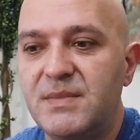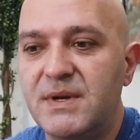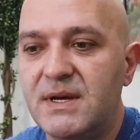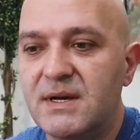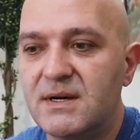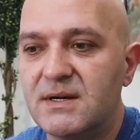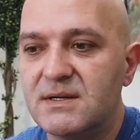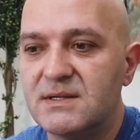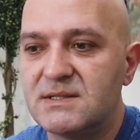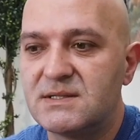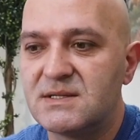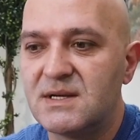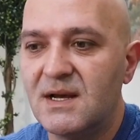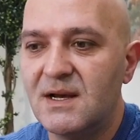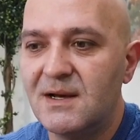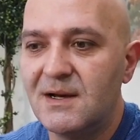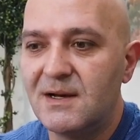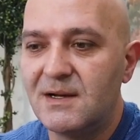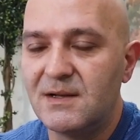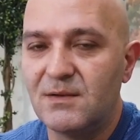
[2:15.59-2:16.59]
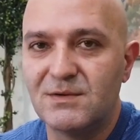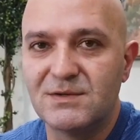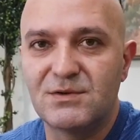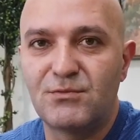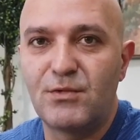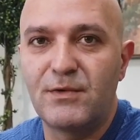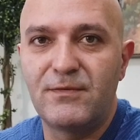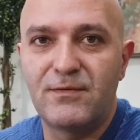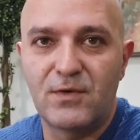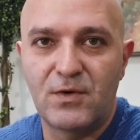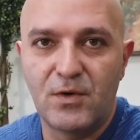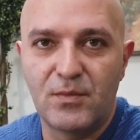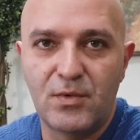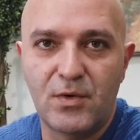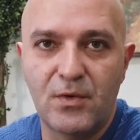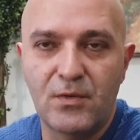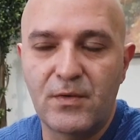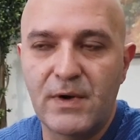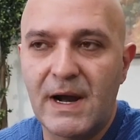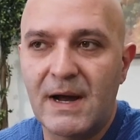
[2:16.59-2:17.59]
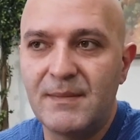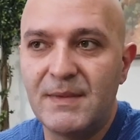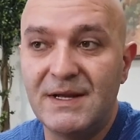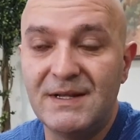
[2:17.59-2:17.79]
because there was a referral program.